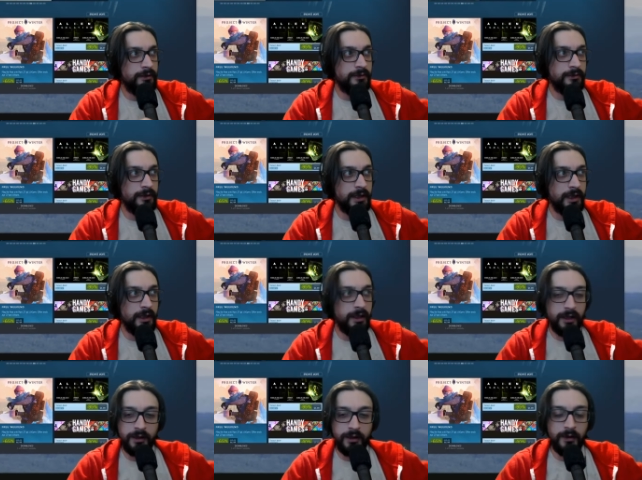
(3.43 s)
Just kidding.
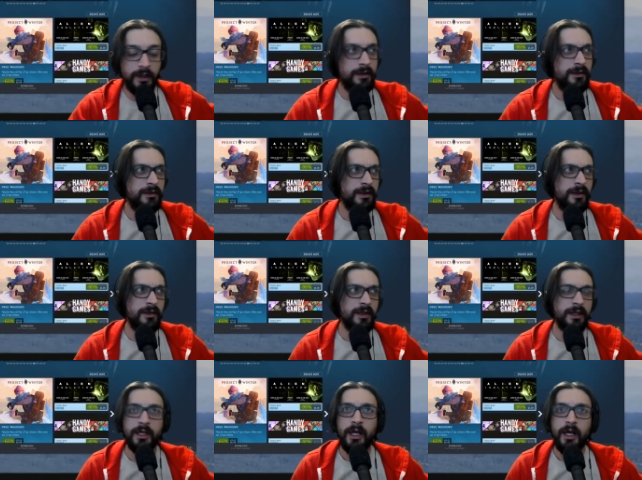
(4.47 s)
Well, not really.